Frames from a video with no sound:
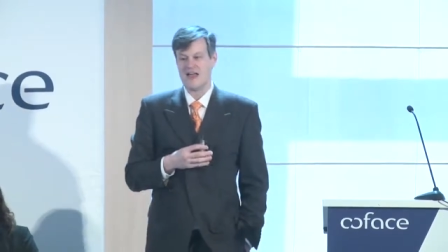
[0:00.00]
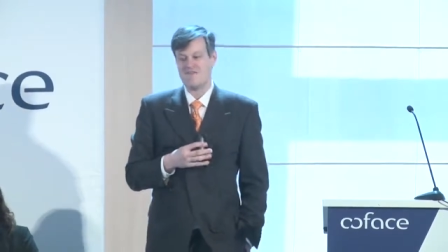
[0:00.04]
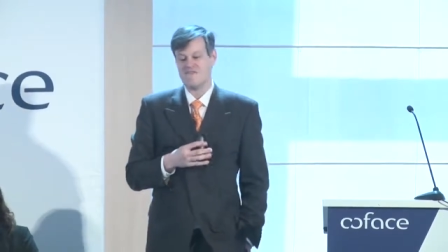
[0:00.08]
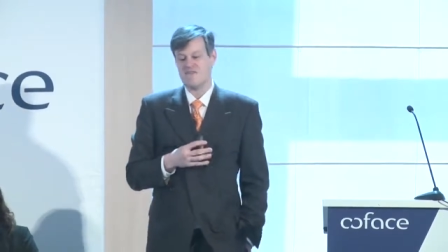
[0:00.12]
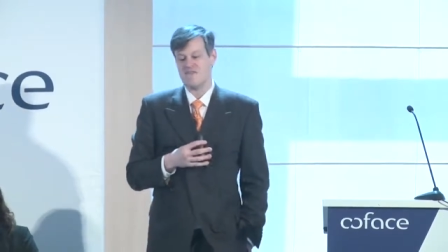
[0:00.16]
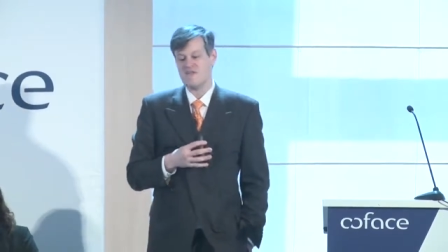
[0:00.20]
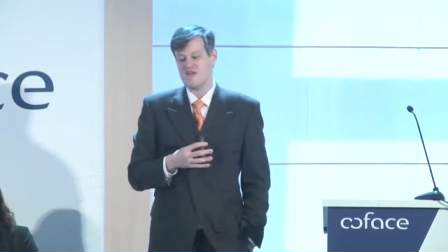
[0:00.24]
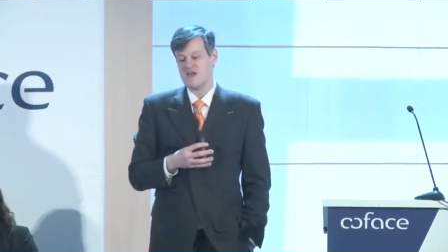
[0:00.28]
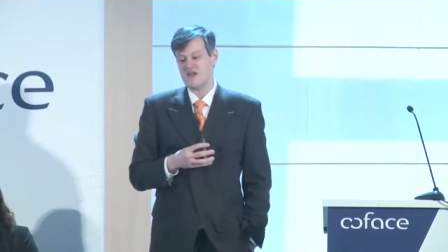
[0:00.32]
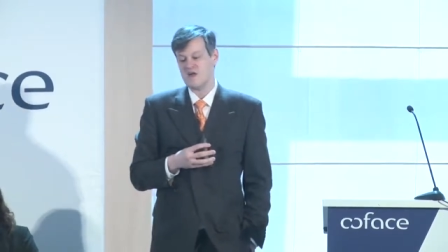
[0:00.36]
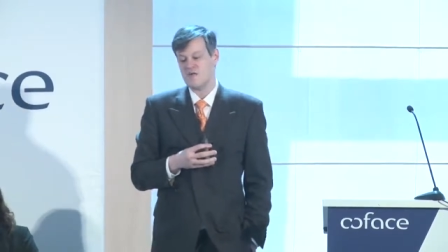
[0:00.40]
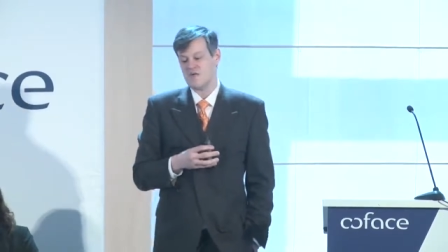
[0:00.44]

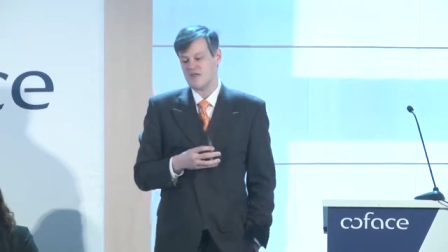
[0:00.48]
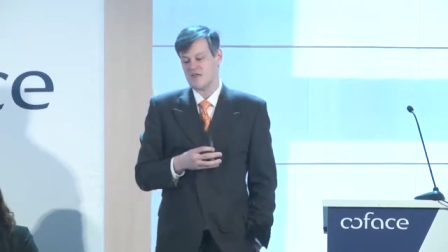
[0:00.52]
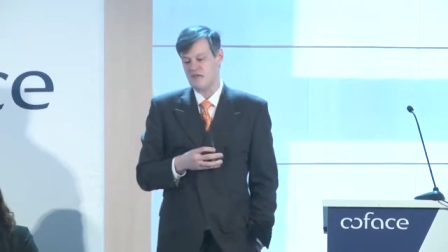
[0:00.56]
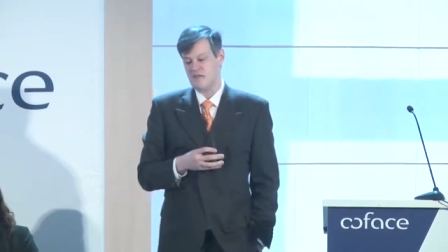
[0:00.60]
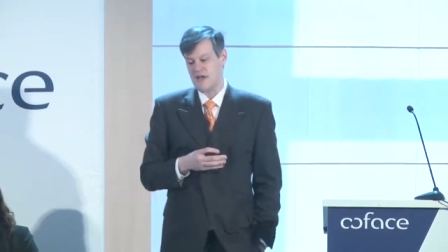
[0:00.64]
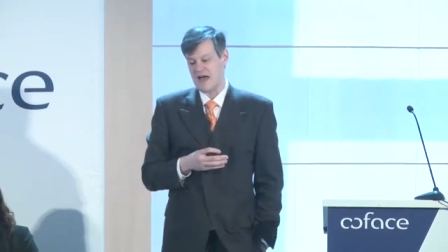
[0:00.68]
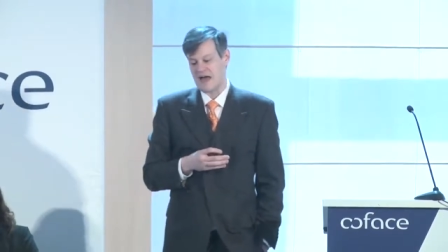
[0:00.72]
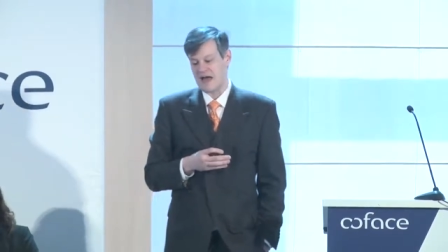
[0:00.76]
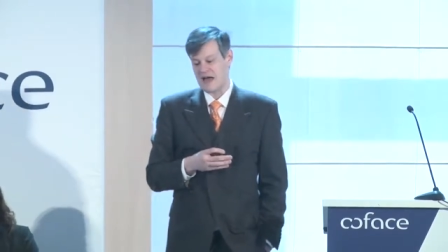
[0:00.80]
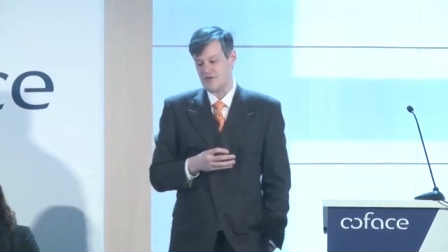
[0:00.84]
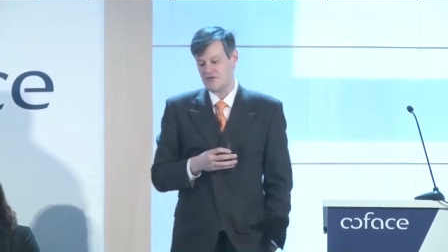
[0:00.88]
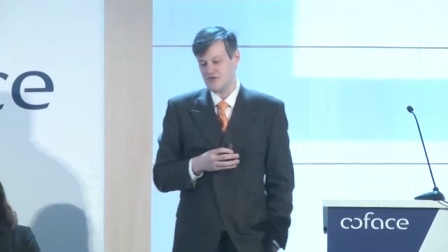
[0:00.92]
everything was
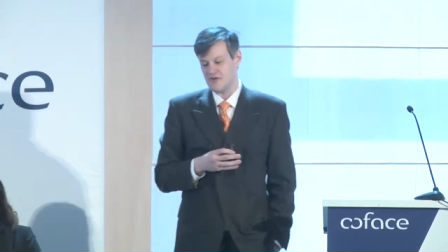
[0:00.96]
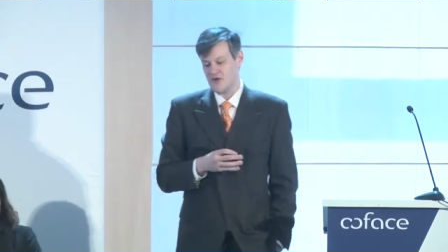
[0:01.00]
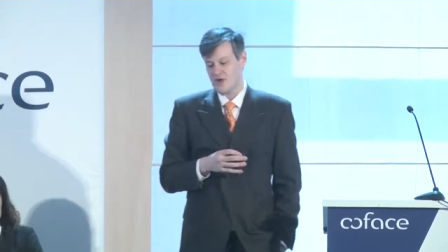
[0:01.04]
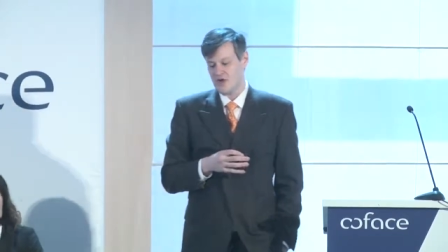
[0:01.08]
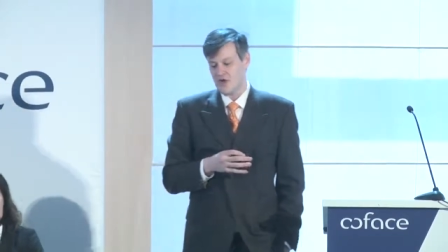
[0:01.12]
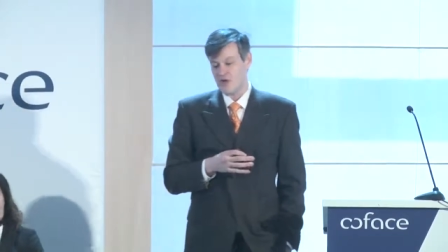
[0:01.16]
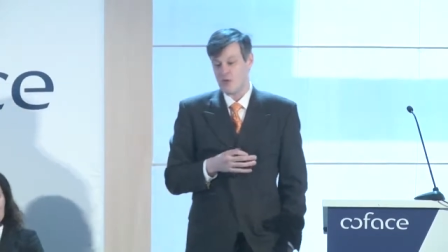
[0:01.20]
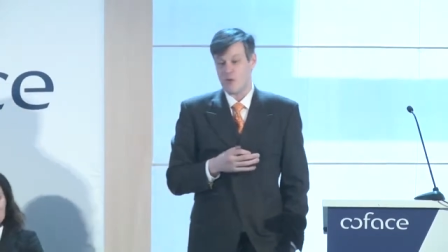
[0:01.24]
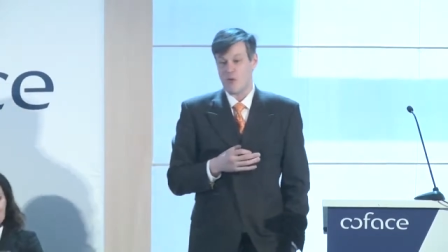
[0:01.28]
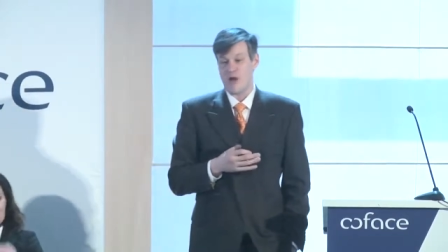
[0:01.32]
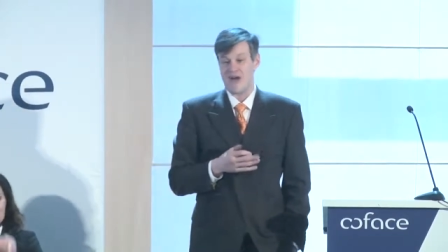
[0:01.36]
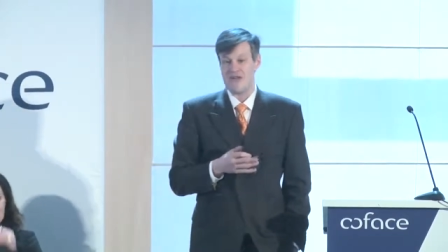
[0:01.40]
about
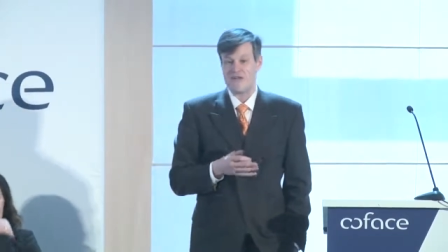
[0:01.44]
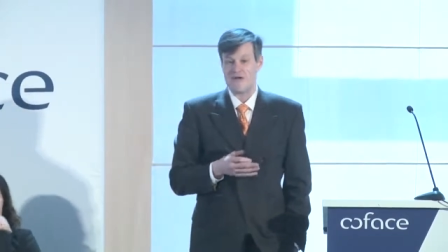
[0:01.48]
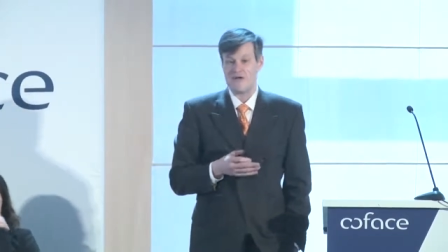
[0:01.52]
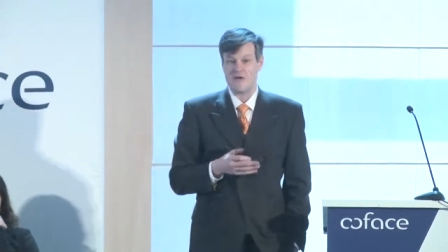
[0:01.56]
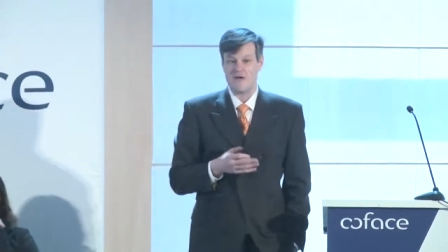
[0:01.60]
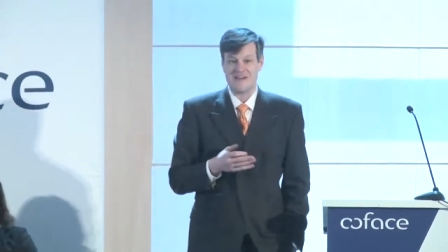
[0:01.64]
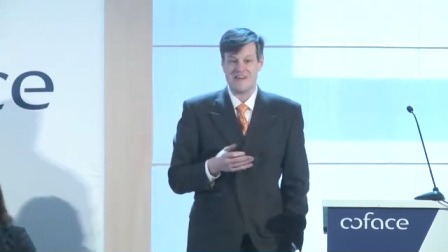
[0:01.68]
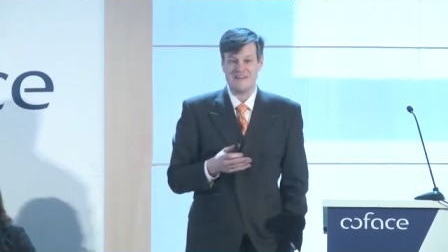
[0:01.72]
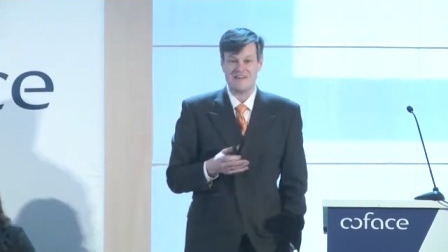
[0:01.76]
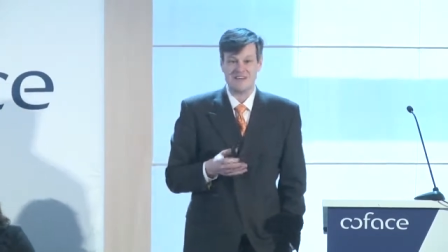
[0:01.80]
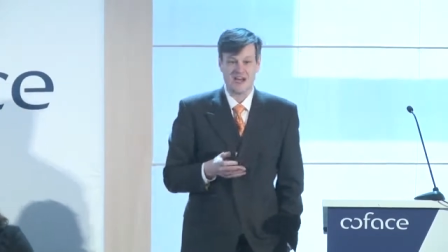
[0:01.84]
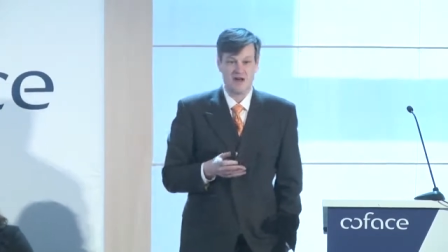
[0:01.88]

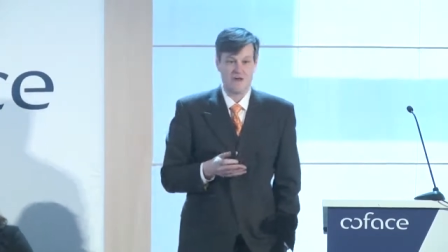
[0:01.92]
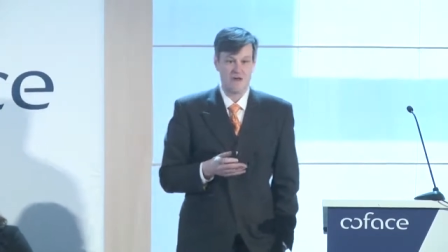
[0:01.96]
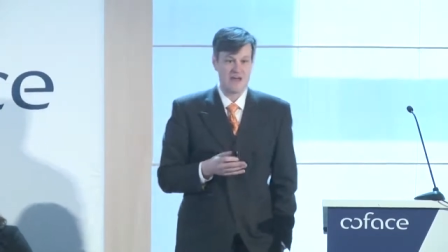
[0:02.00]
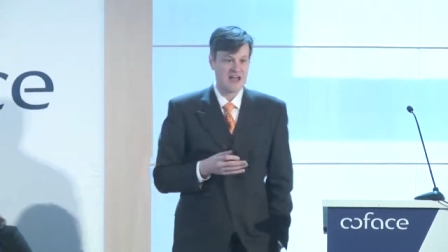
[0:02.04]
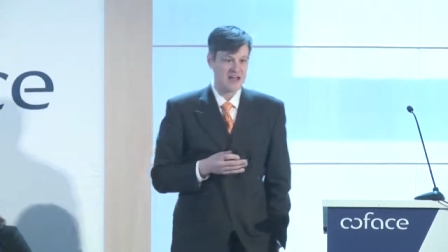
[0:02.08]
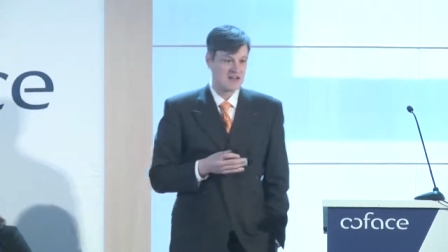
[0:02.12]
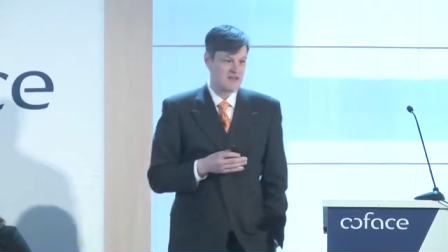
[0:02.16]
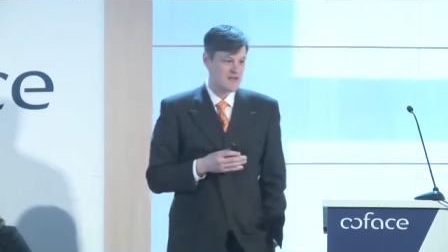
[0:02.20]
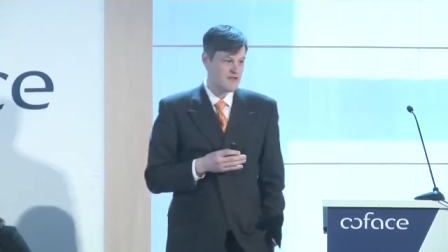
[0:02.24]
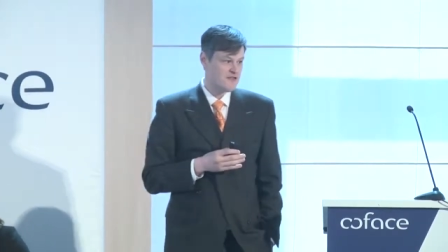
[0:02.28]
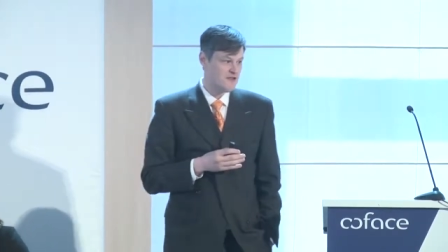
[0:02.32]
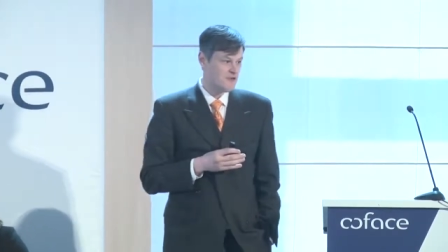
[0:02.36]
weather and
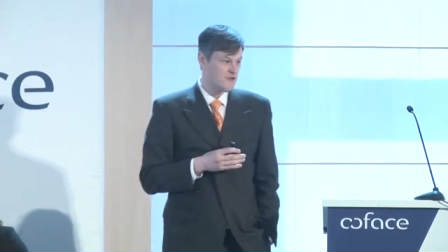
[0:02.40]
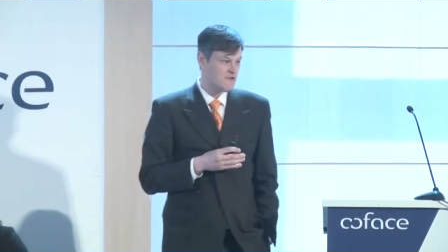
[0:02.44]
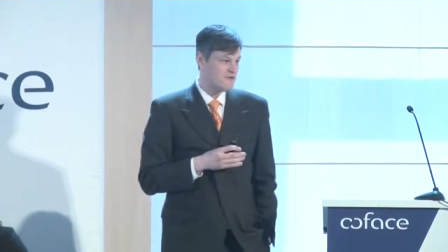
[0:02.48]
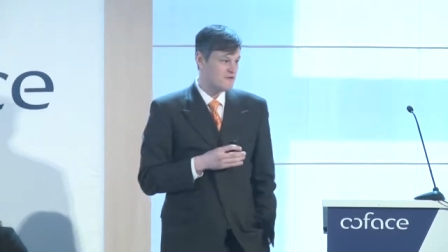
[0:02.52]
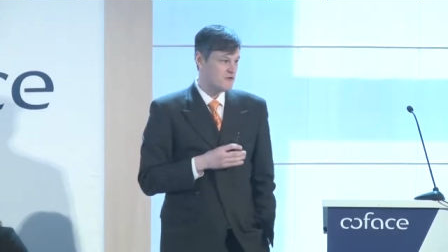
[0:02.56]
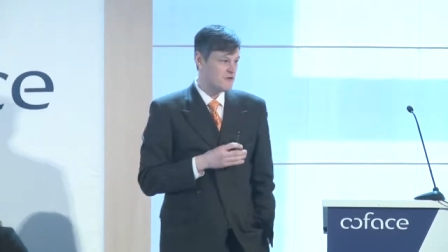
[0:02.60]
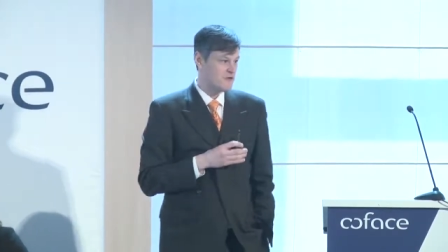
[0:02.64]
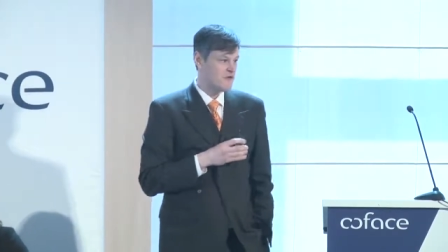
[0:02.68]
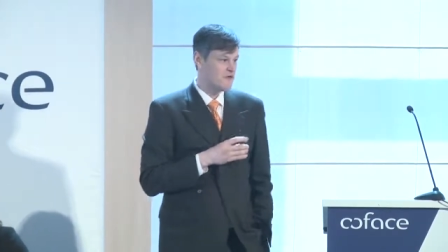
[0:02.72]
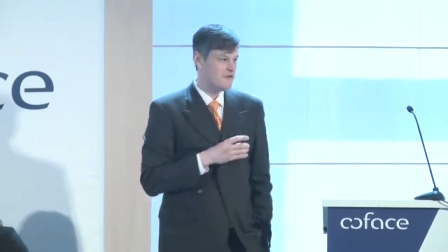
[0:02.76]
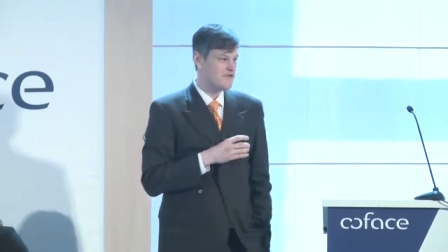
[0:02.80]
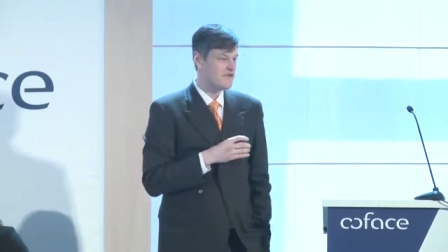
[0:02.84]
terrain and so
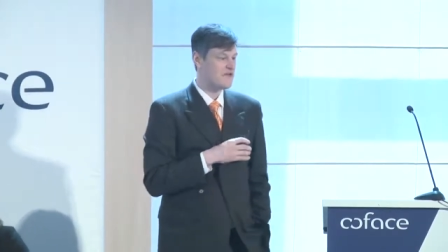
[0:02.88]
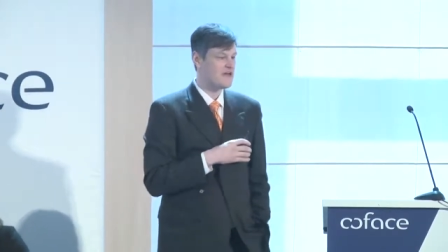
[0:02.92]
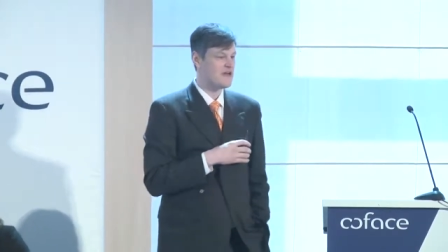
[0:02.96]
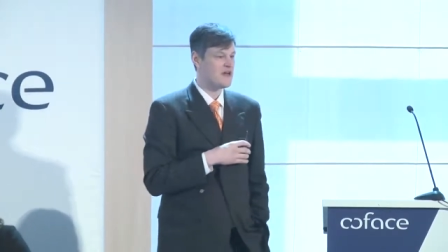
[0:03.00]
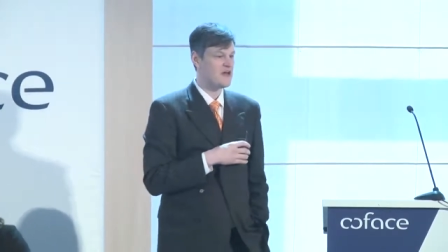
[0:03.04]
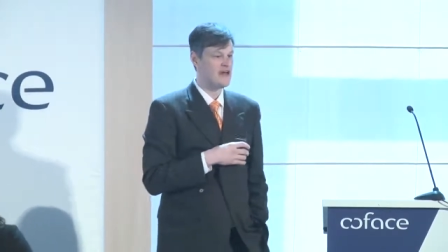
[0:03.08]
forth.